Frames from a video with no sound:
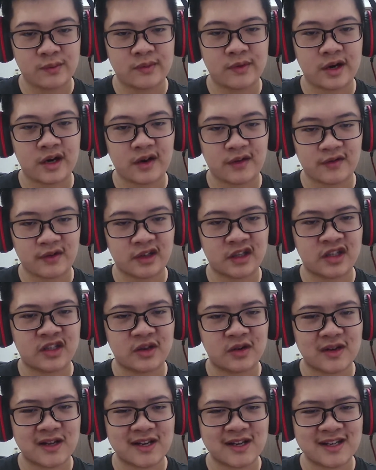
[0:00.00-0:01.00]
right, of the
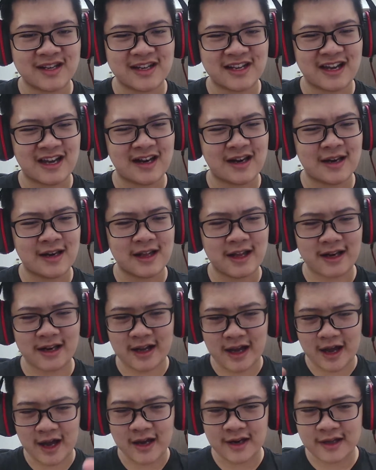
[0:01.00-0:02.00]
students, they kind of let
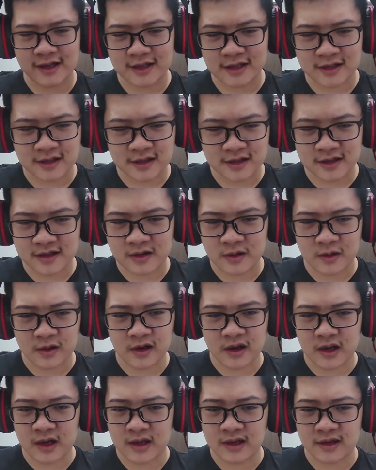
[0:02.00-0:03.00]
the other
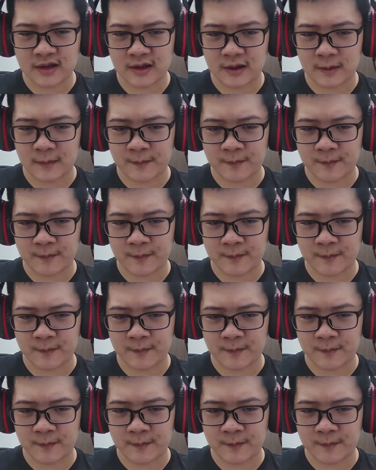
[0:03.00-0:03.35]
storylines